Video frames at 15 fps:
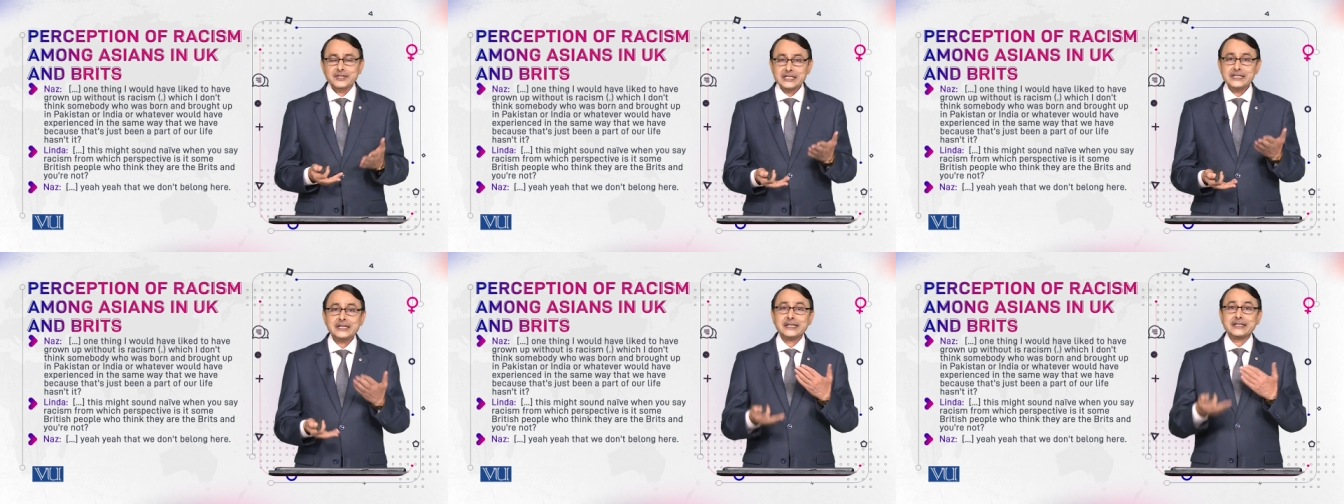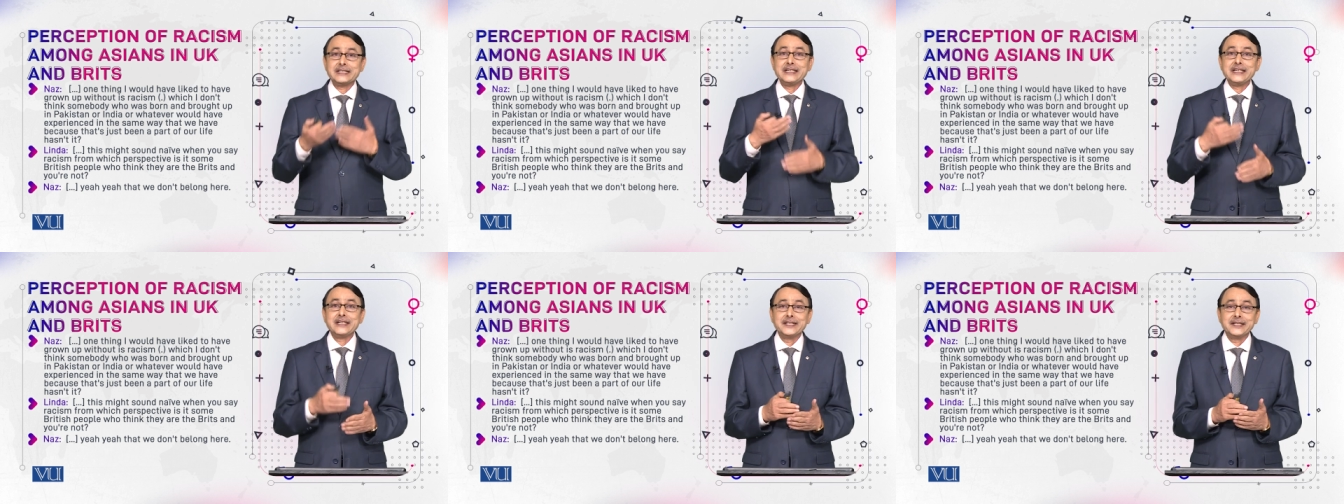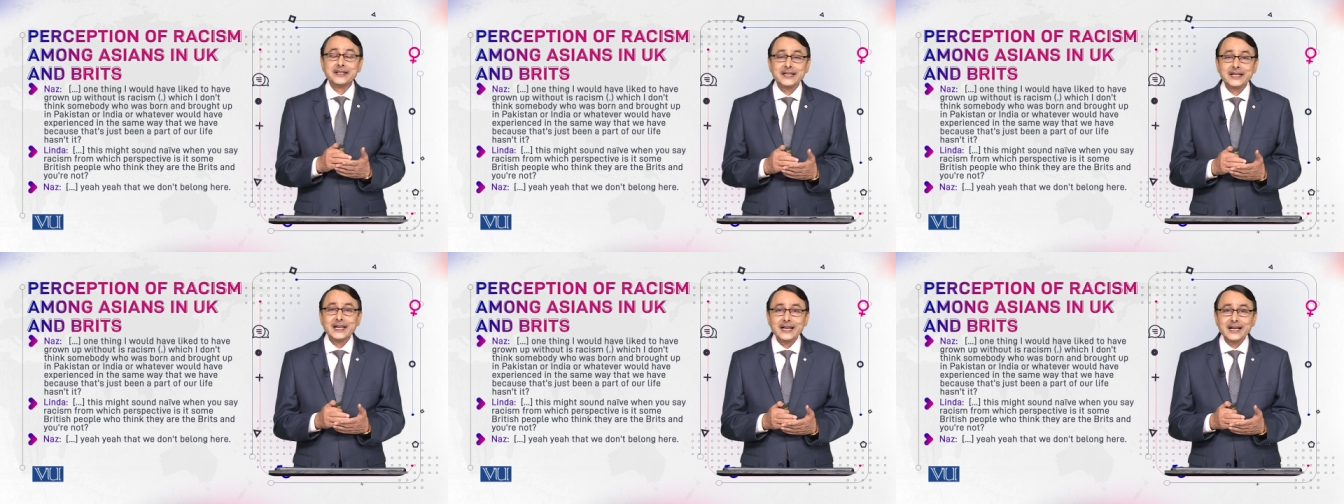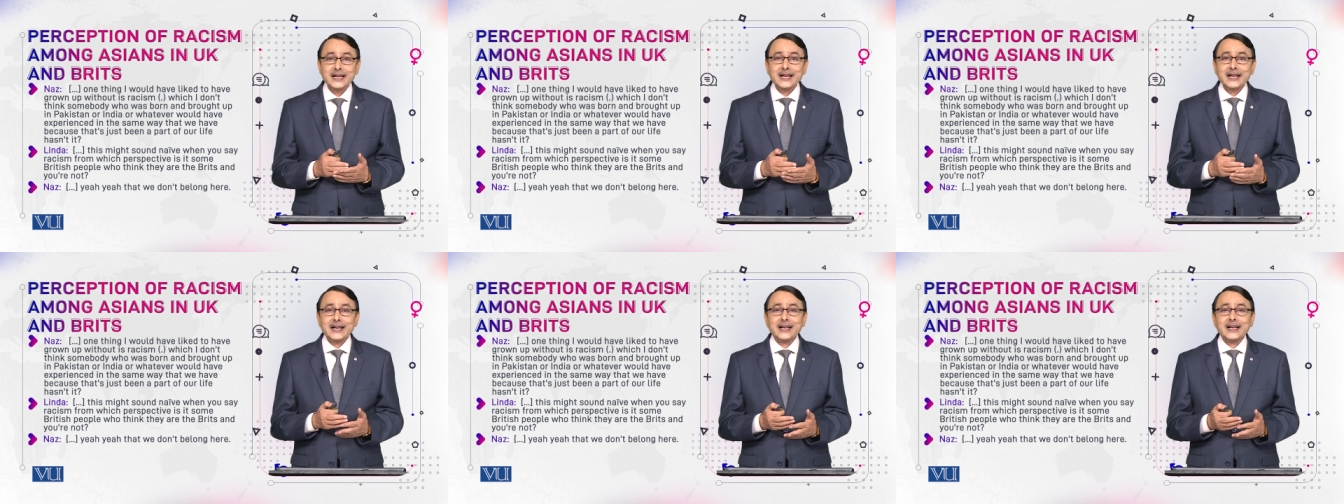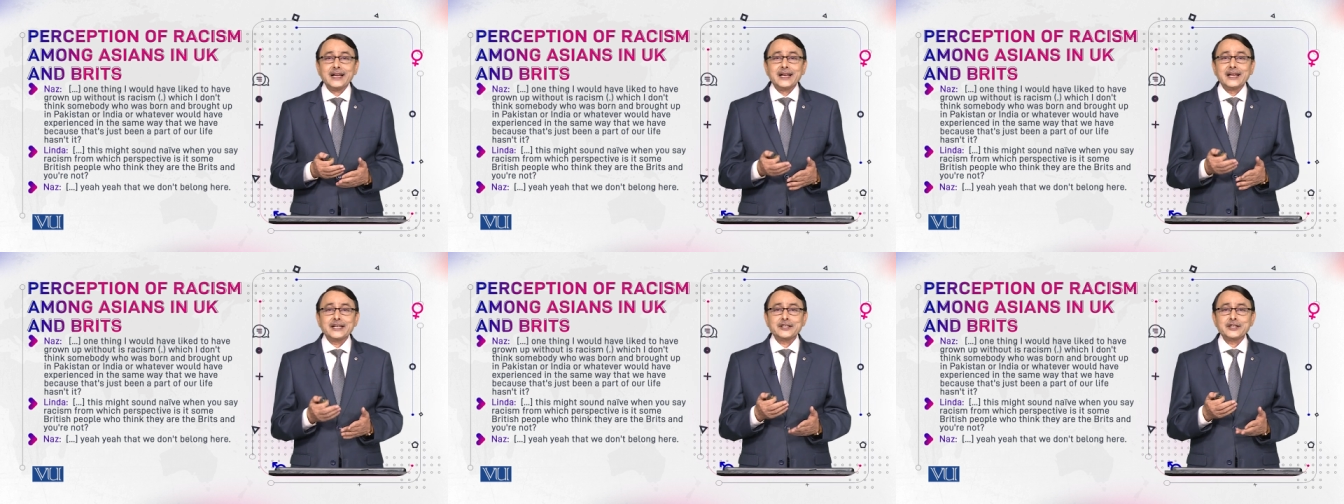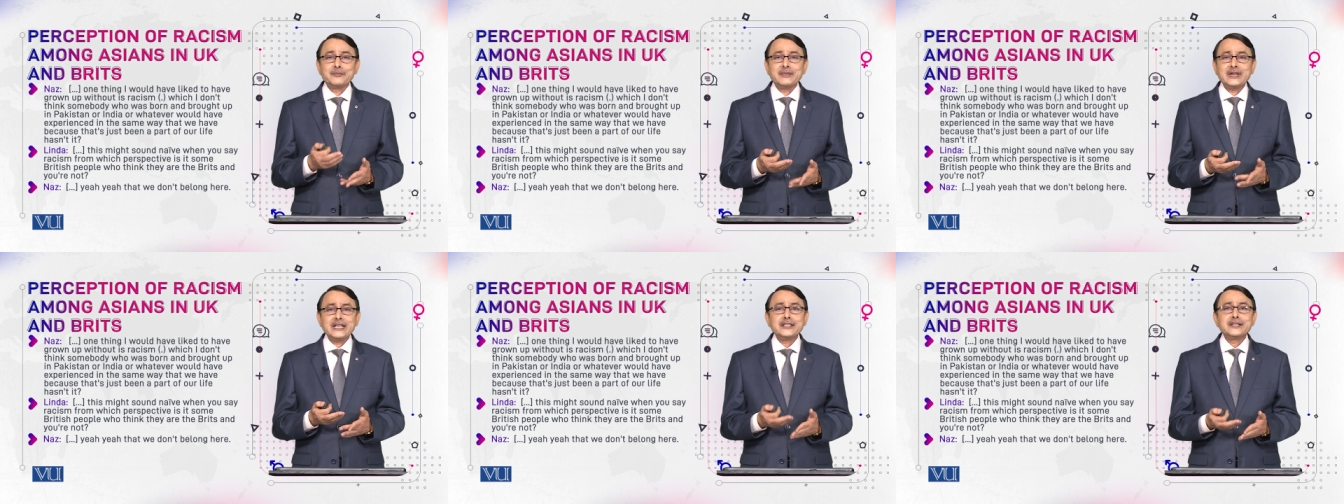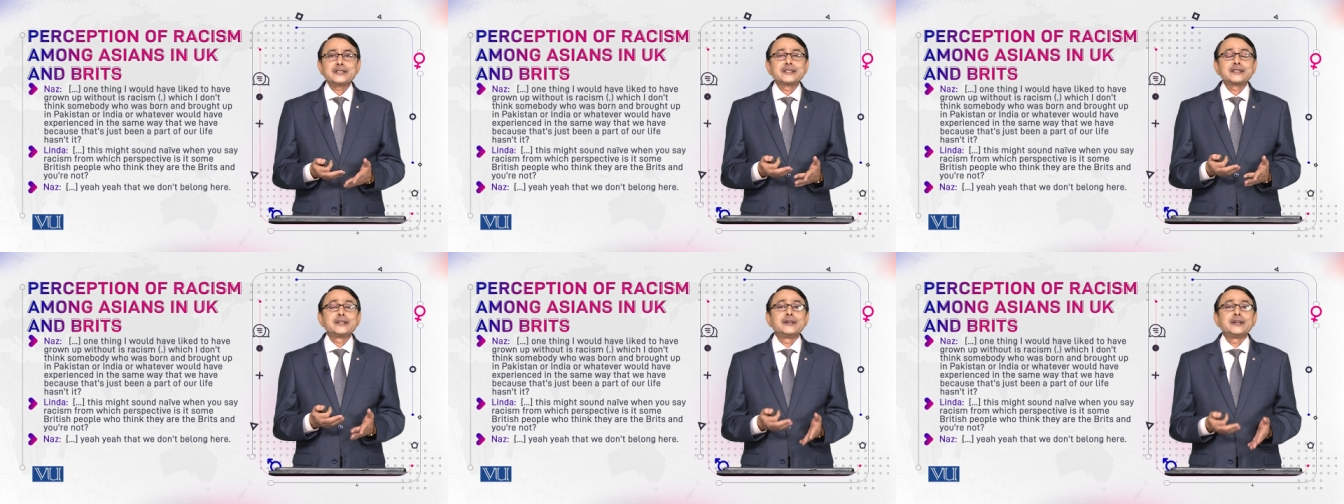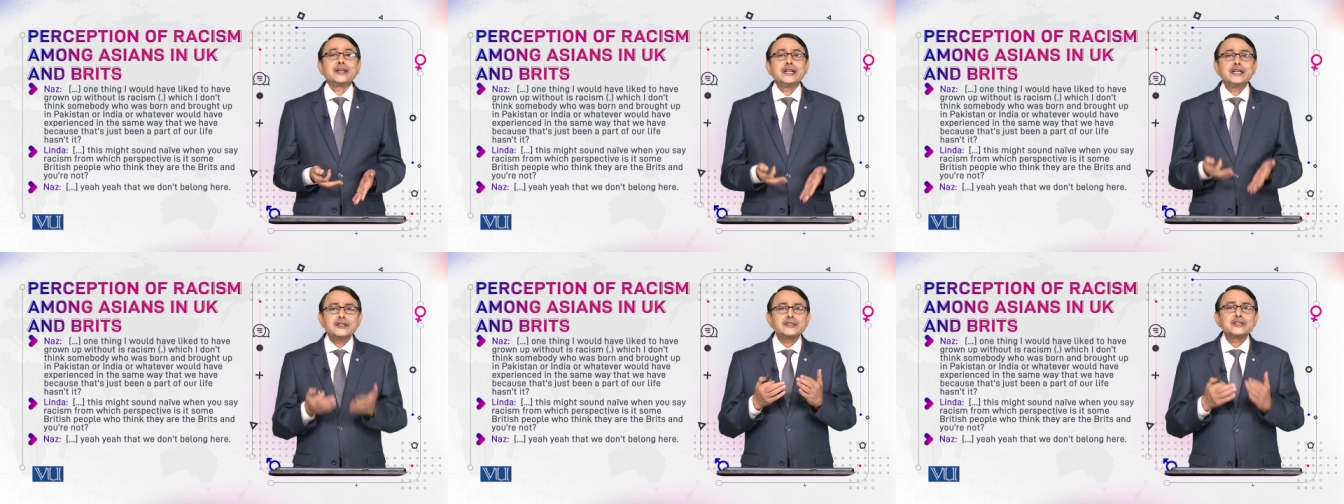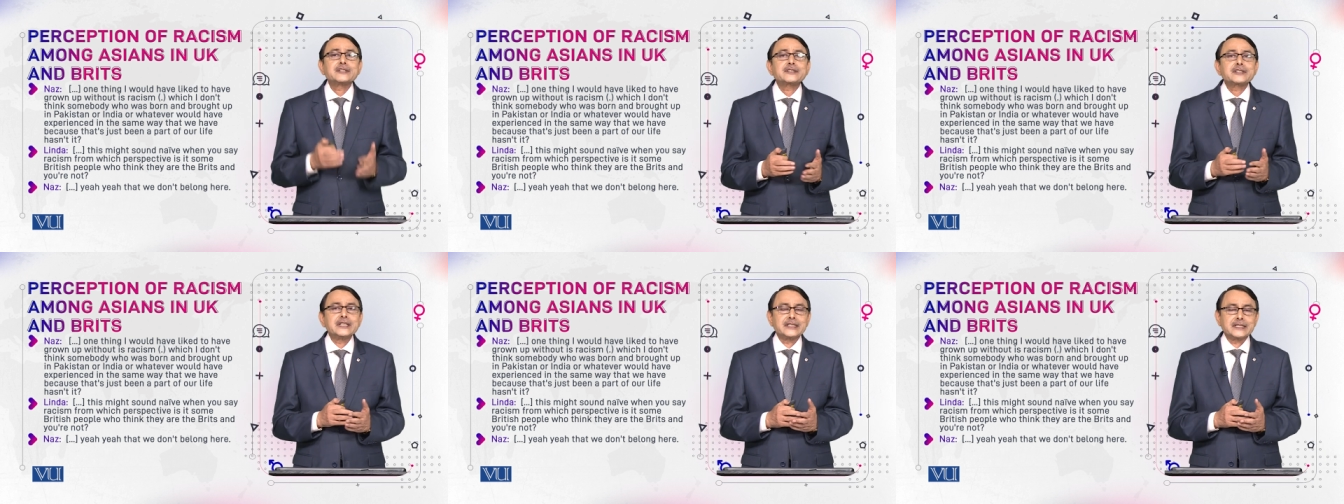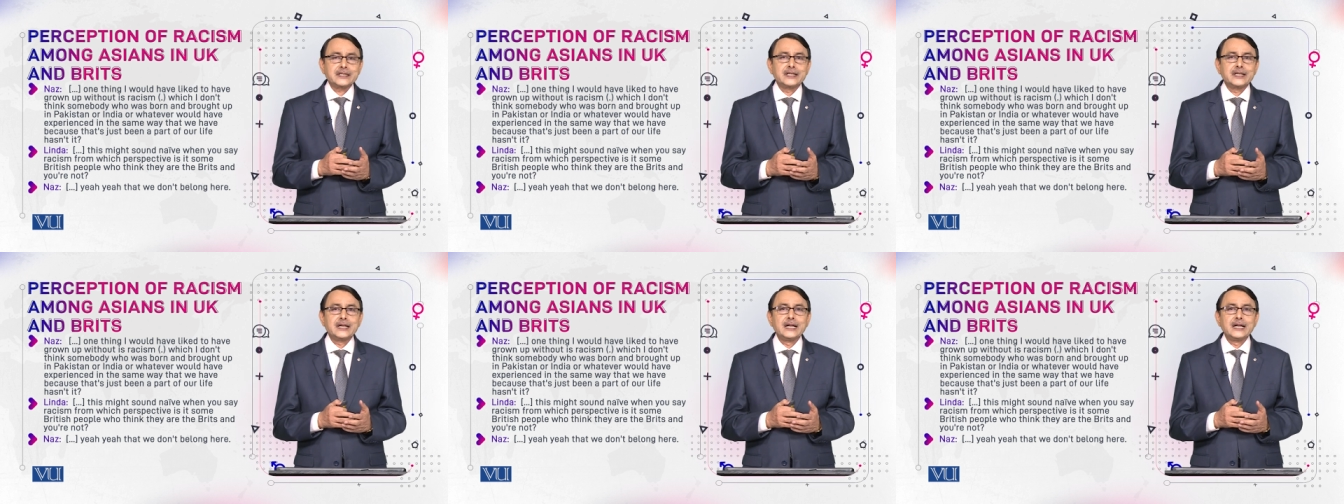she again remains insistent